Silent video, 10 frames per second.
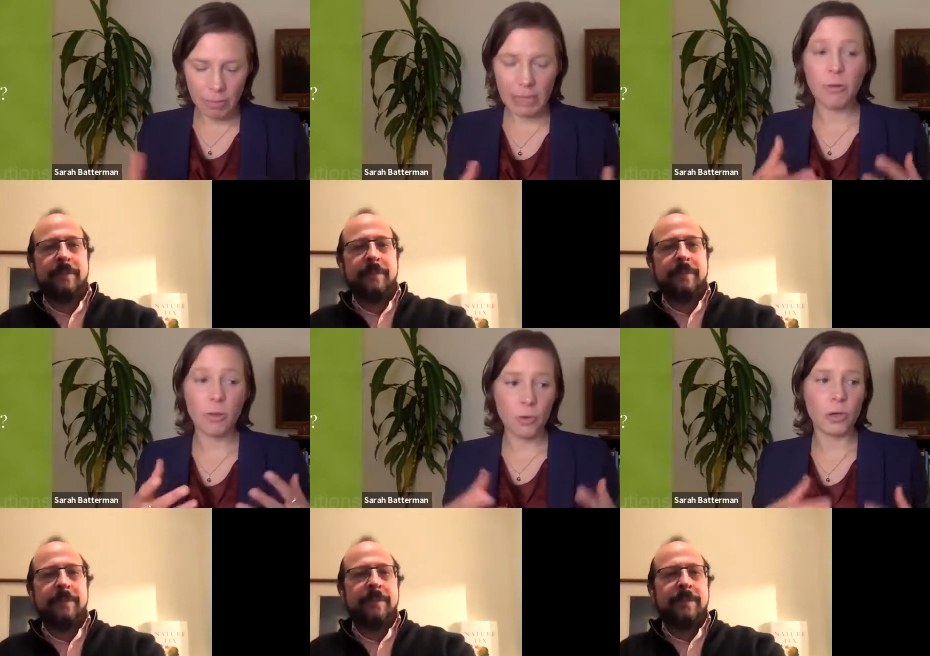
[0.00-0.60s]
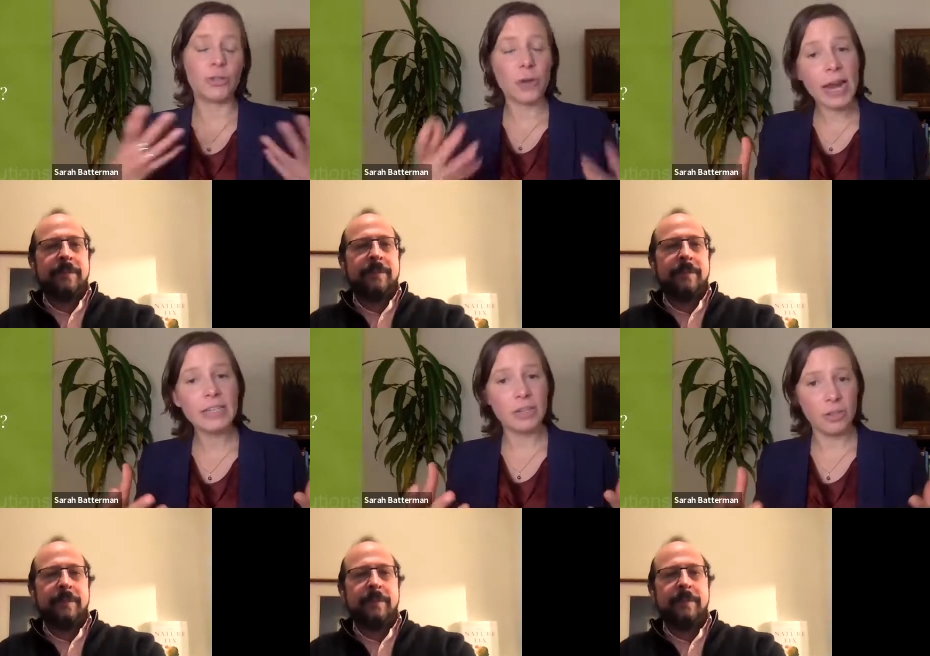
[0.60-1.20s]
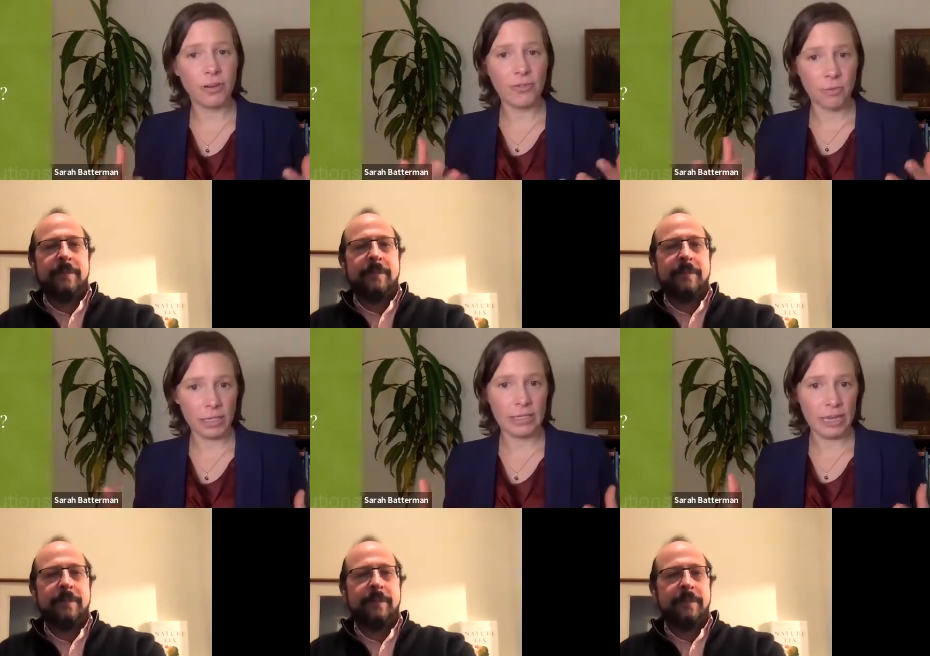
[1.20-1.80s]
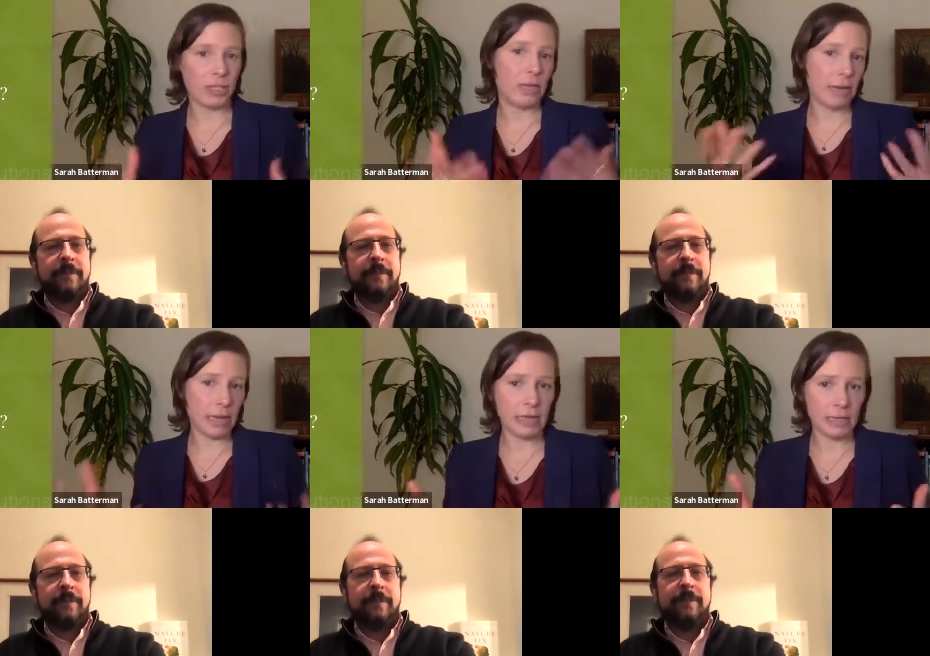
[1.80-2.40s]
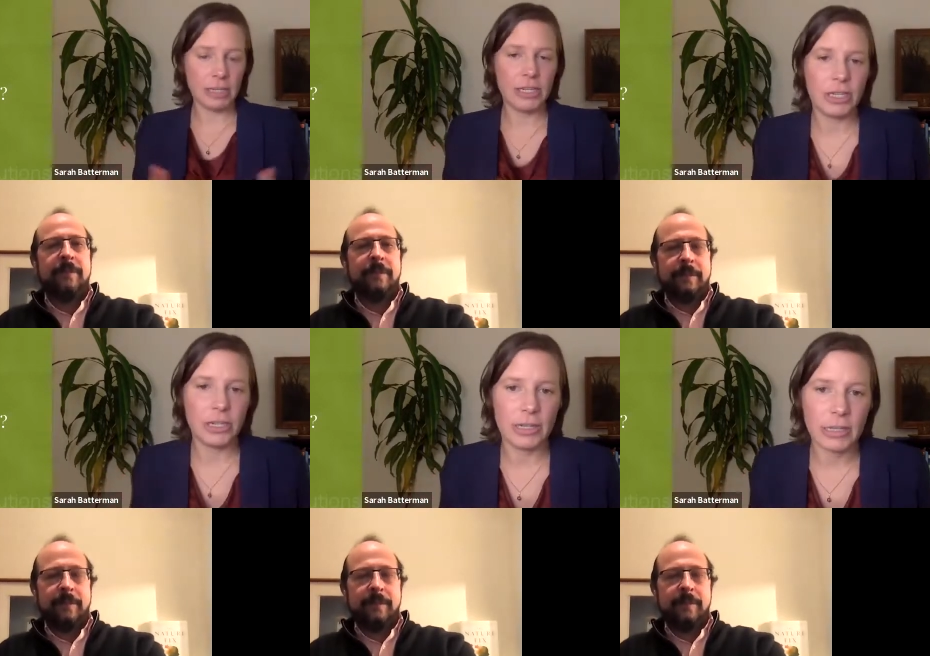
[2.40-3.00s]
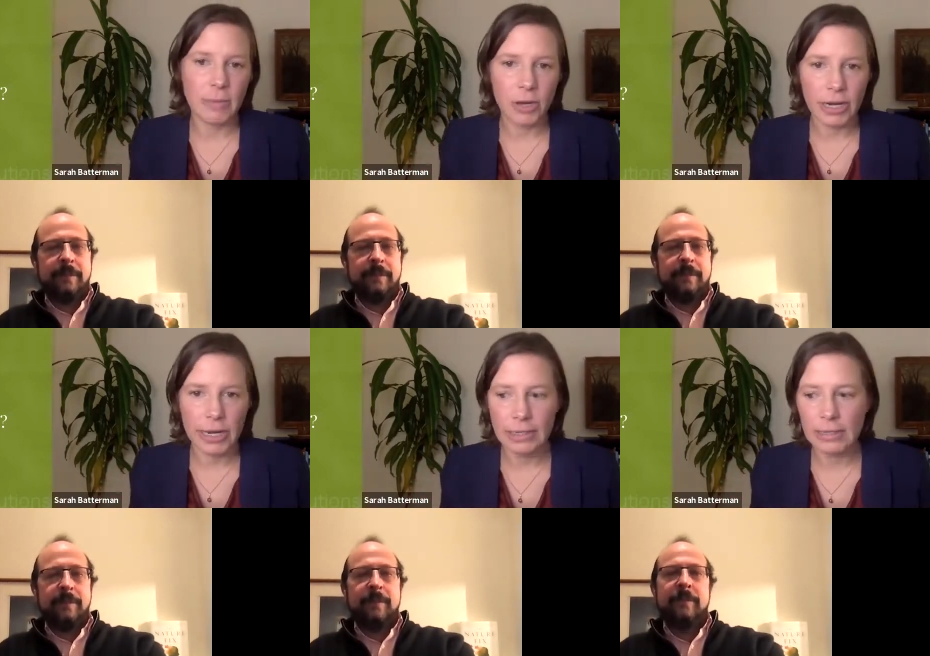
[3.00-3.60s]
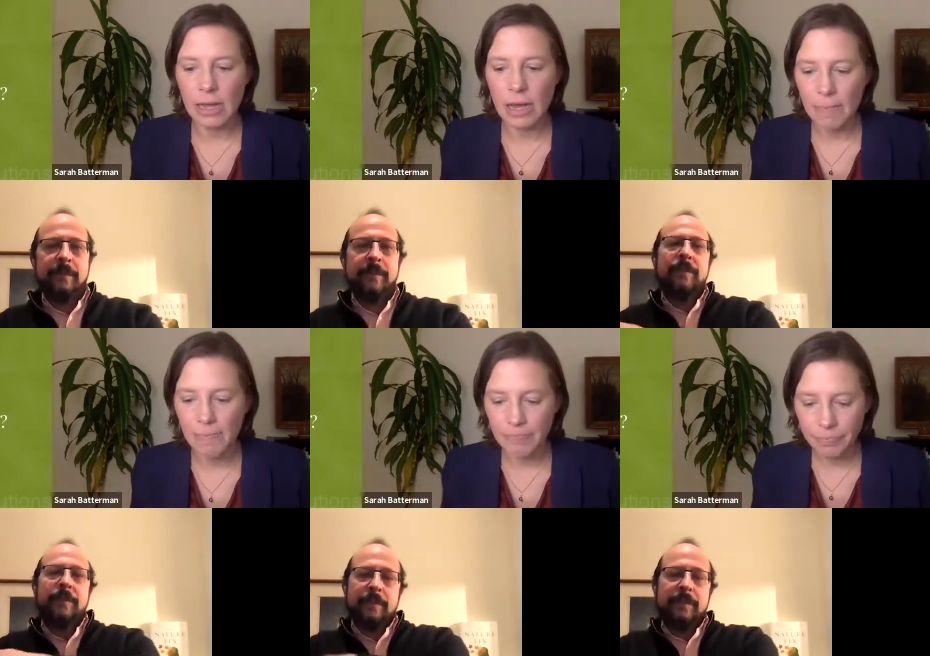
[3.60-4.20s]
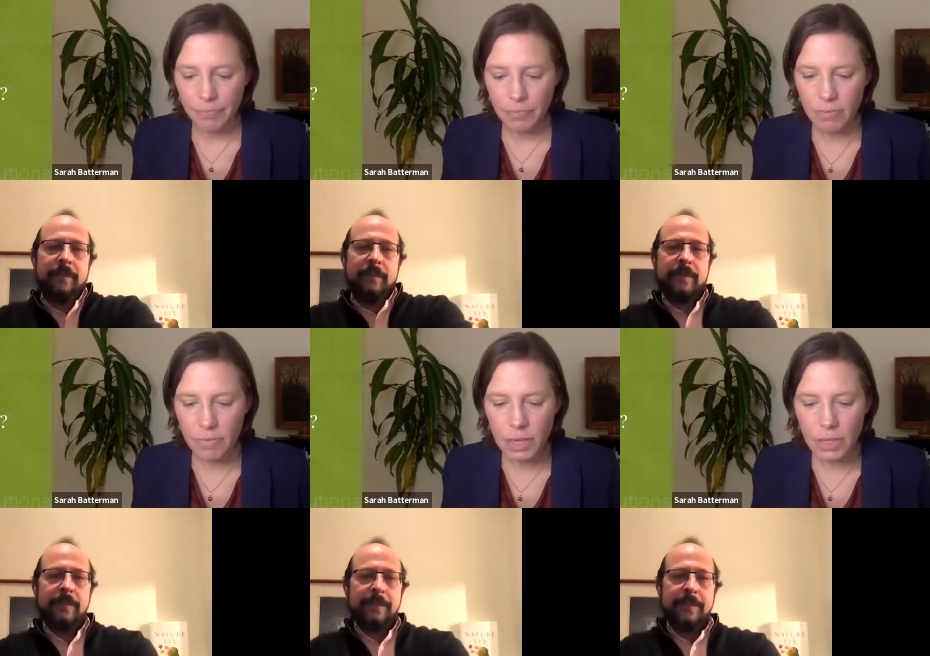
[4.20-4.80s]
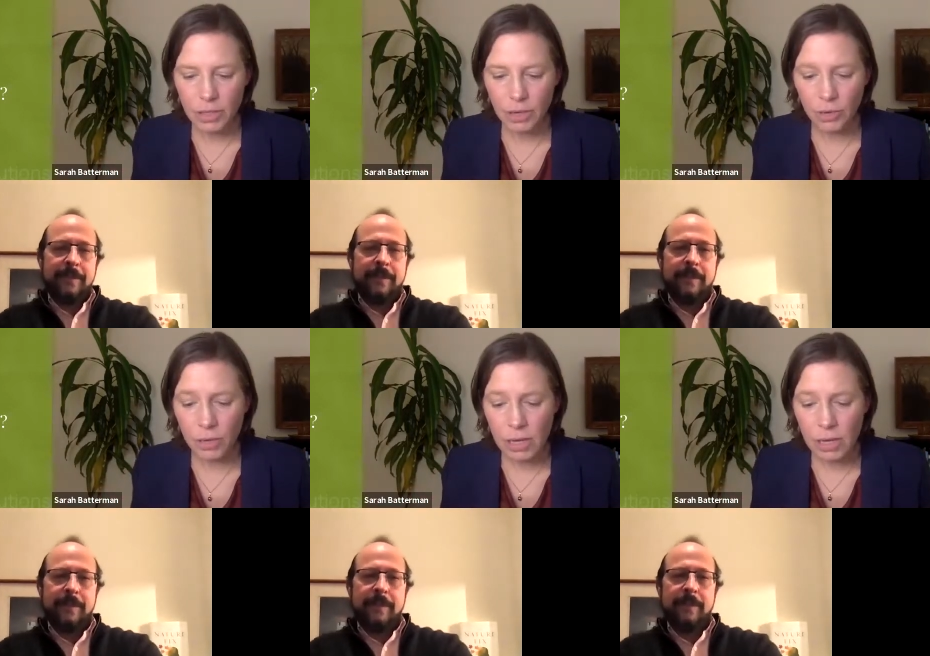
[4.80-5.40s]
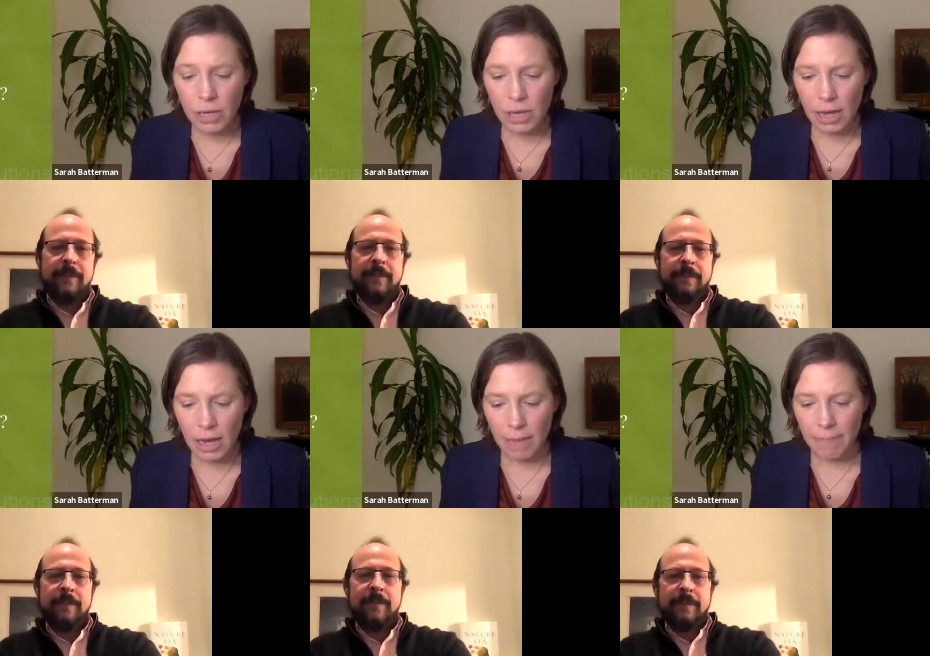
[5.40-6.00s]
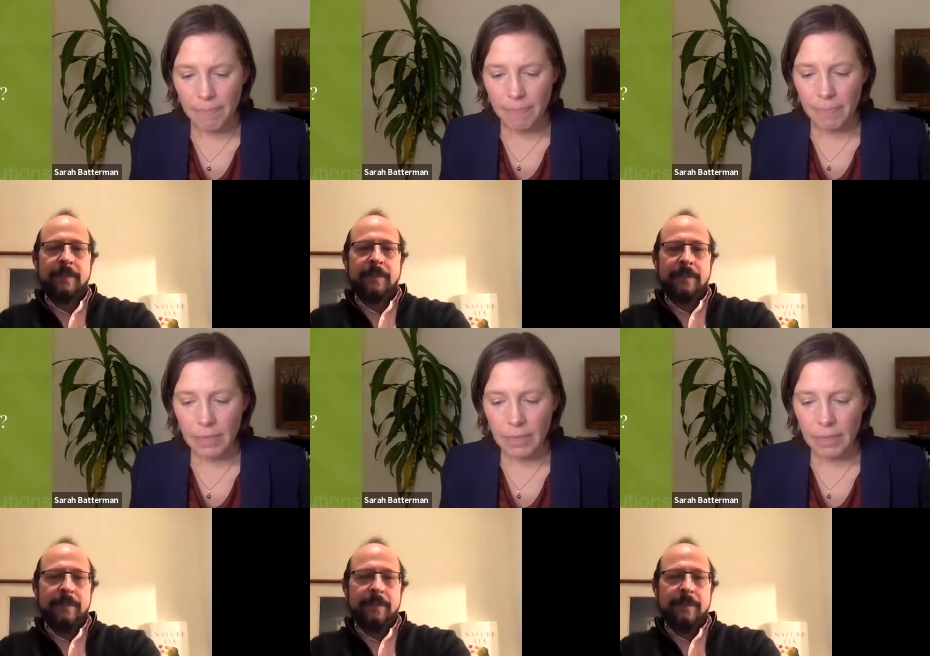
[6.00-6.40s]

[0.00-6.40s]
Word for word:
Speaker 1: people who are trying to do reforestation in these indigenous communities. Um, so, um,